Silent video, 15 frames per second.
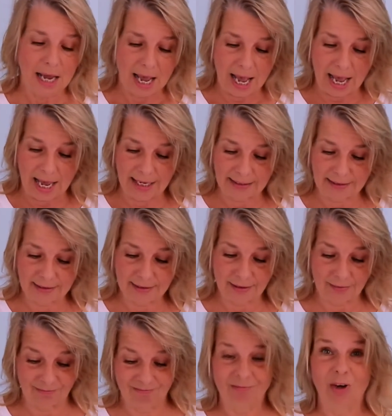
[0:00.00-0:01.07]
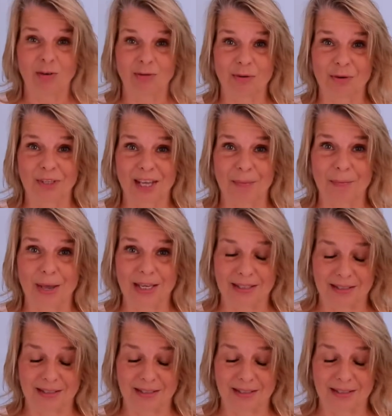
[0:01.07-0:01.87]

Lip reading: and of course that makes